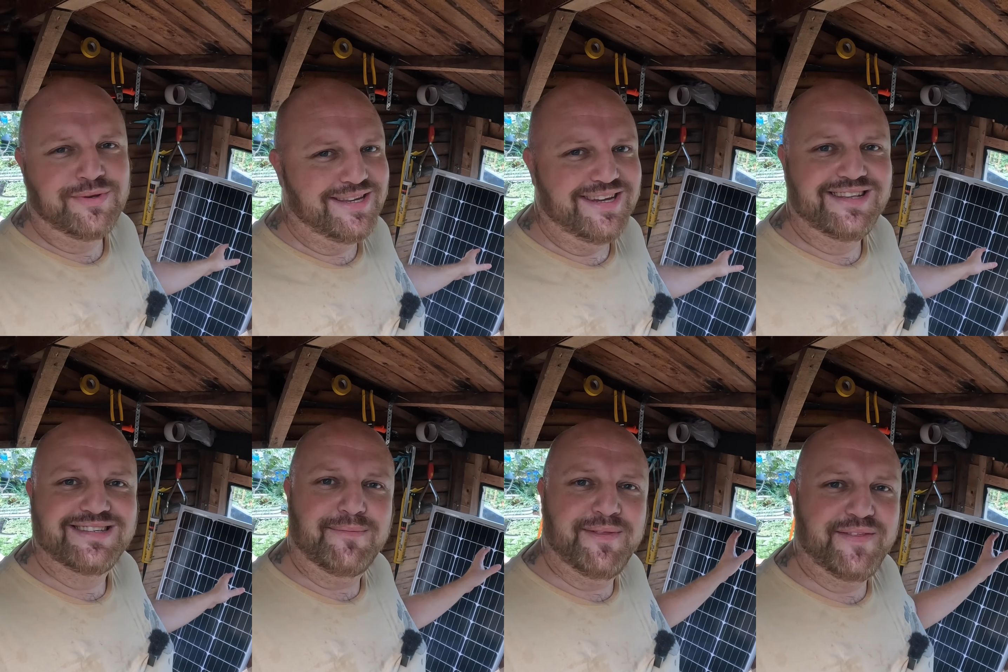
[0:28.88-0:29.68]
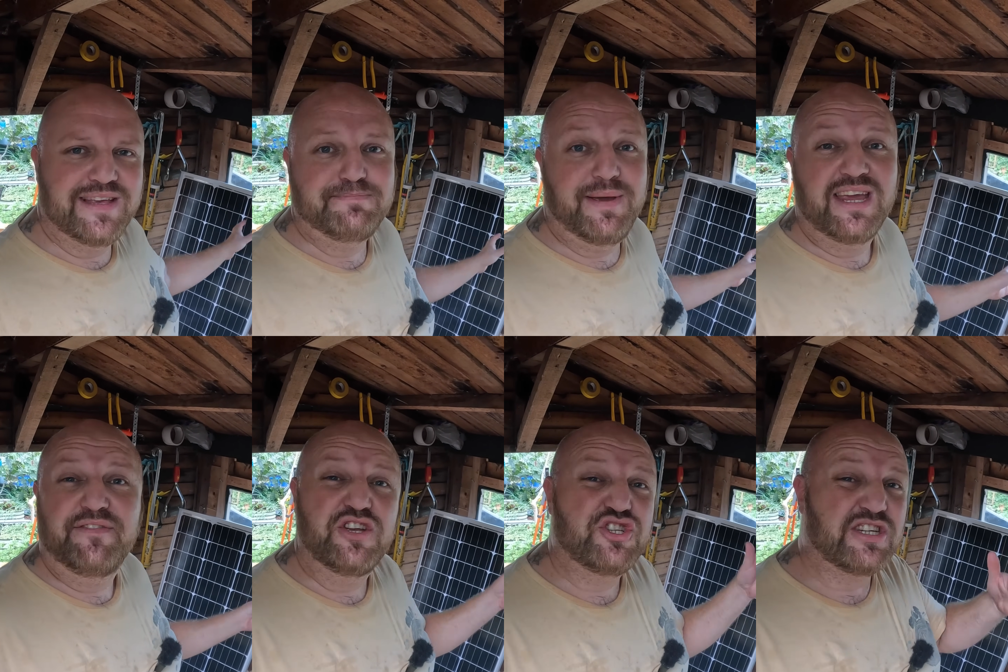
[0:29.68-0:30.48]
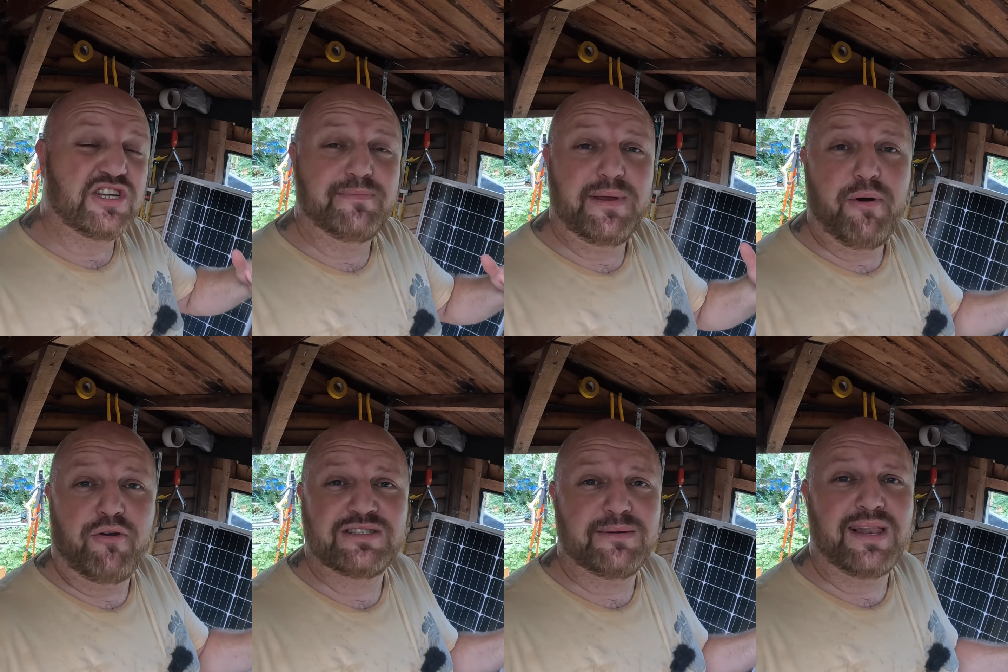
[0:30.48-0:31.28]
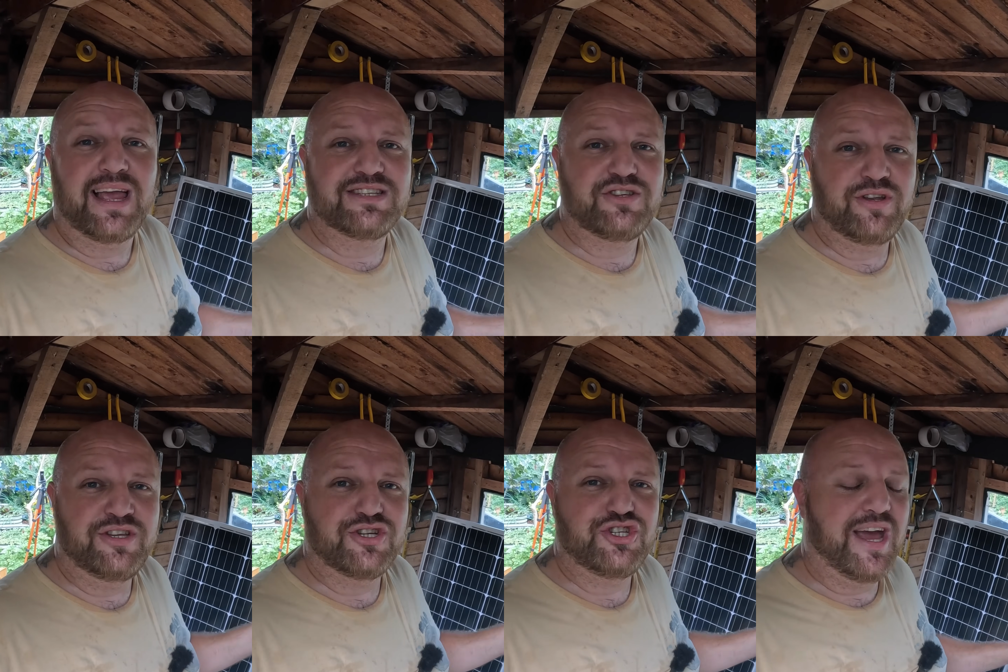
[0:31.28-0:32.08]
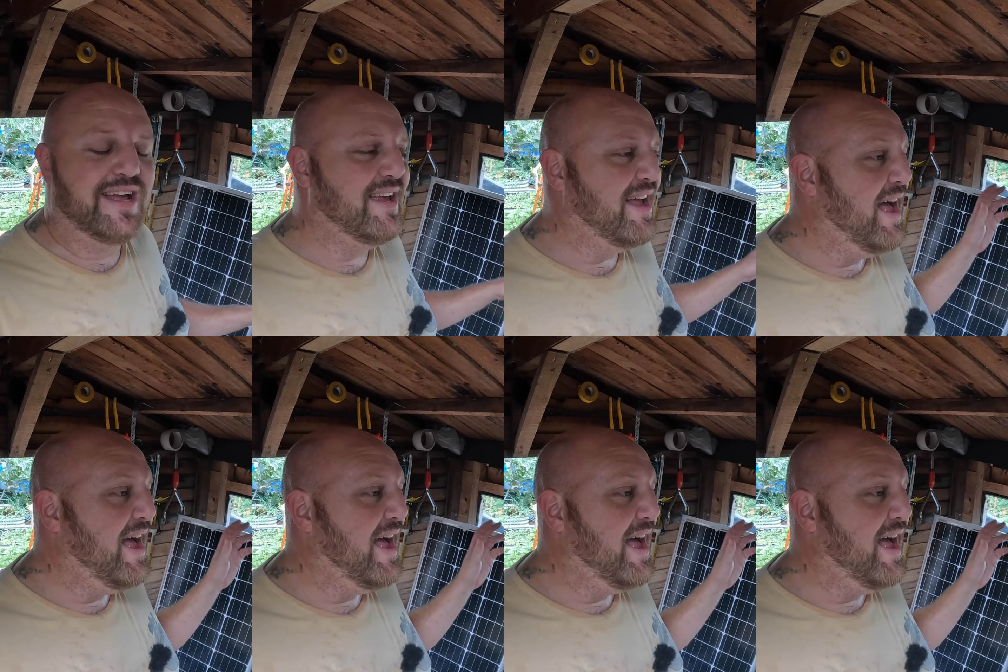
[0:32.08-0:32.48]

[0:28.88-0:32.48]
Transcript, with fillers: need something this big if you're just going to be putting some lights on in your shed.